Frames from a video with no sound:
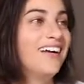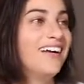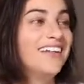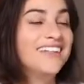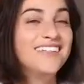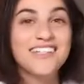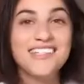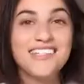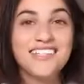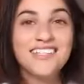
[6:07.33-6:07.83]

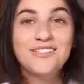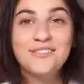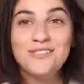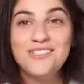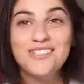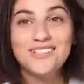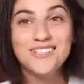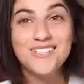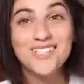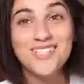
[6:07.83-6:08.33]
it doesn't
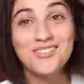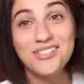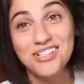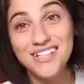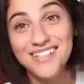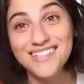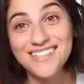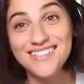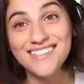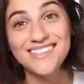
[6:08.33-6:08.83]
use the
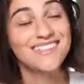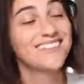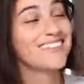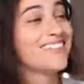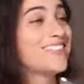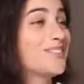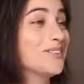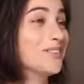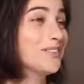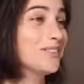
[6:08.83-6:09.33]
constraints.
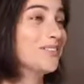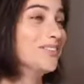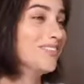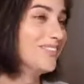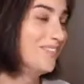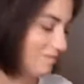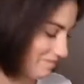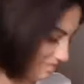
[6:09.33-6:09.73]
So cool.